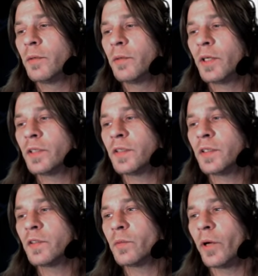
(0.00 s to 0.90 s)
Because
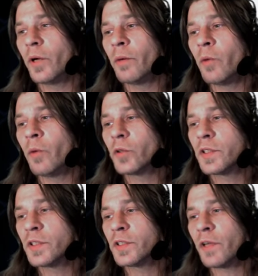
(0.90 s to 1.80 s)
this is where most
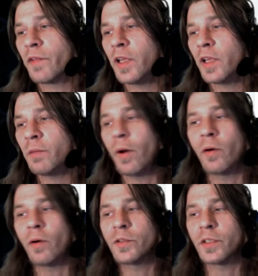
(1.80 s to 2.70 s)
of the stuff that he
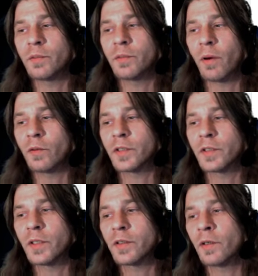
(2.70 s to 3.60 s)
posts is
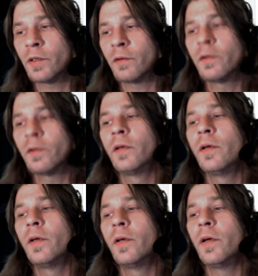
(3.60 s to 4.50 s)
posted. So,
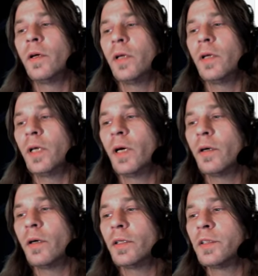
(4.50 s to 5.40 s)

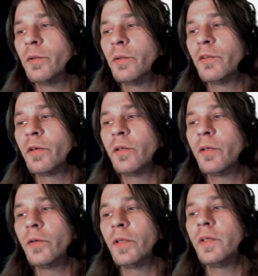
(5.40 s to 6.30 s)
yeah, let's see. We've
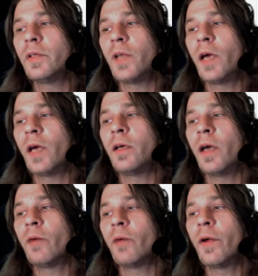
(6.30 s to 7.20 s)
concluded today,
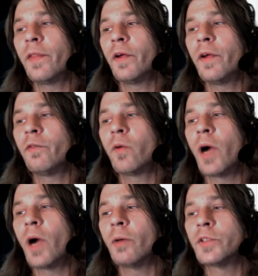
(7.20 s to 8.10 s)
yeah, right there,
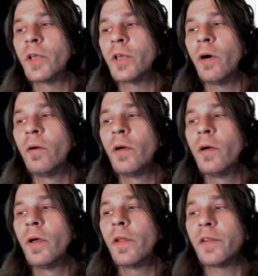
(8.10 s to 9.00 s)
4 hours ago,
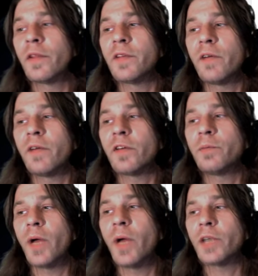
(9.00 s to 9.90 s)
that the Safex
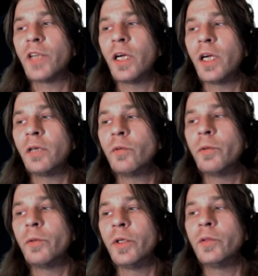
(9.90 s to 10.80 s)
blockchain
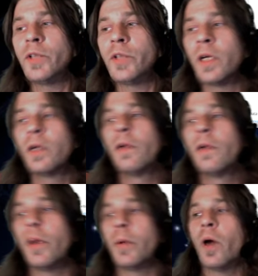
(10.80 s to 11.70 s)
will be using,
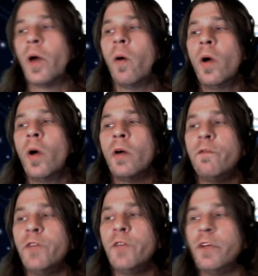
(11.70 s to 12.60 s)
there we go,
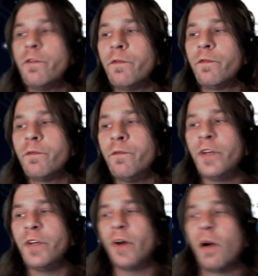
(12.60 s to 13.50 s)

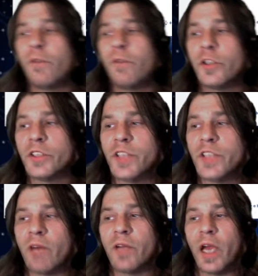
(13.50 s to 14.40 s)
version
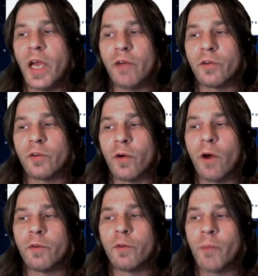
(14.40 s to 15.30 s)
7 after
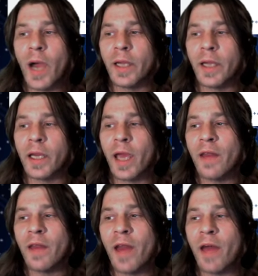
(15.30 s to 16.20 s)
all for mining,
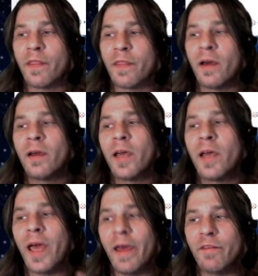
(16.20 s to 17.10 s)
and not the
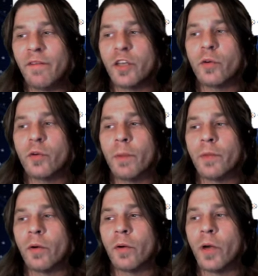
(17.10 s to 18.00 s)
heavy
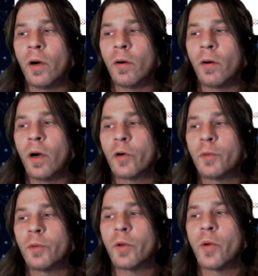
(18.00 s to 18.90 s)
crypto
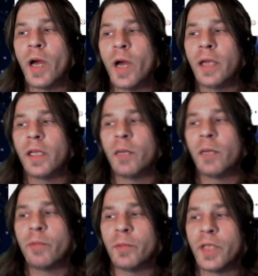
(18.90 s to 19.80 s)
night
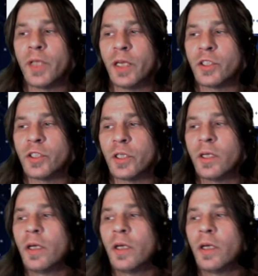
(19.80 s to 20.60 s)
implementation.